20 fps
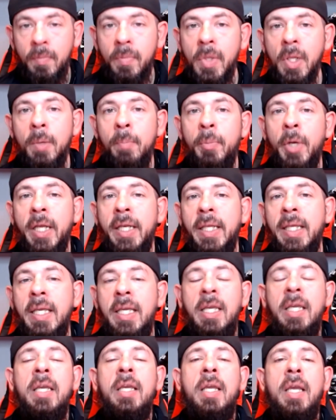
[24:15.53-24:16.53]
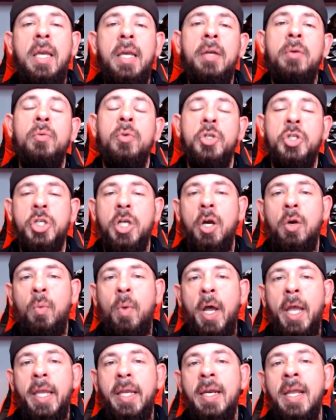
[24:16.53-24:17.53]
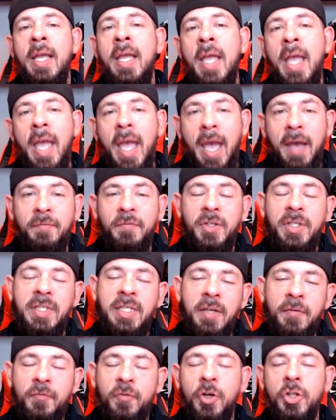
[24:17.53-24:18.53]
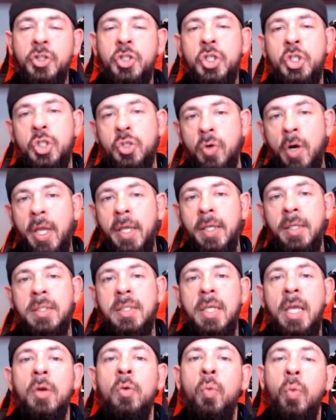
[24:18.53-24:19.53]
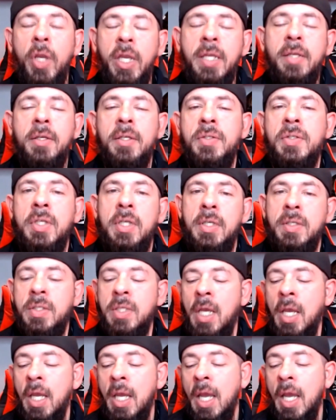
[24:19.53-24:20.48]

But he and Rachaad White have different strengths and weaknesses.